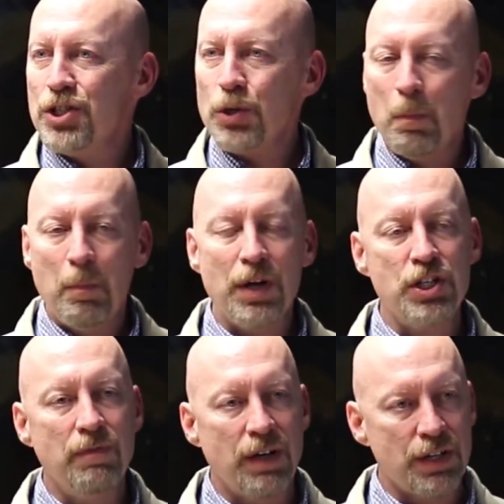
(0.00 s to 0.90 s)
much
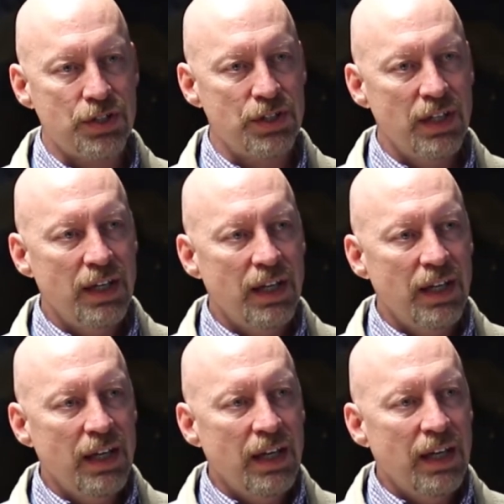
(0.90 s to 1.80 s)
of us
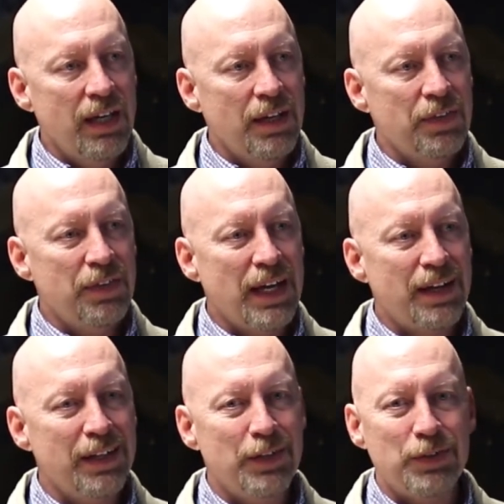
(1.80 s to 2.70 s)
that
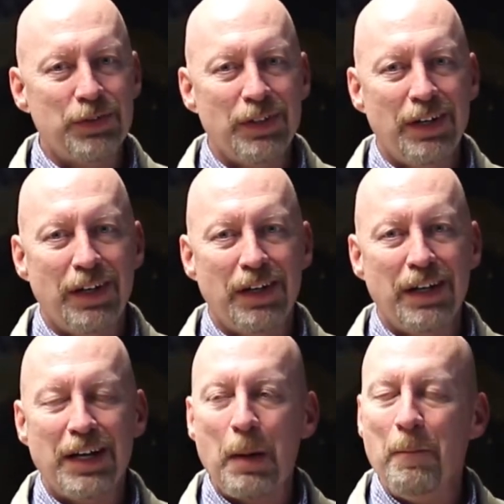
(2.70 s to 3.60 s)
is
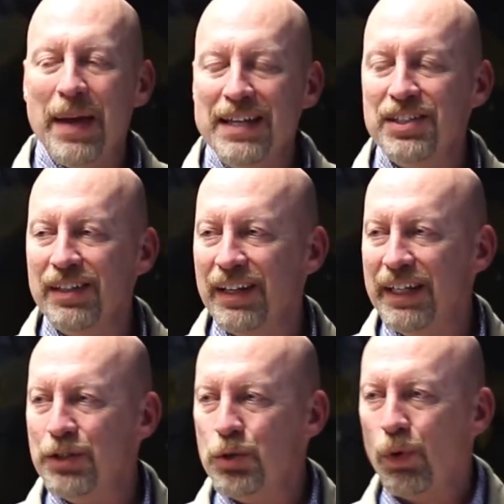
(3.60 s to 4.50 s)
amazingly
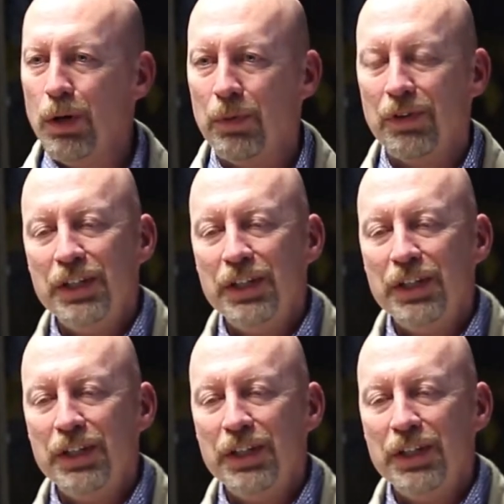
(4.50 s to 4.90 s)
enjoyable.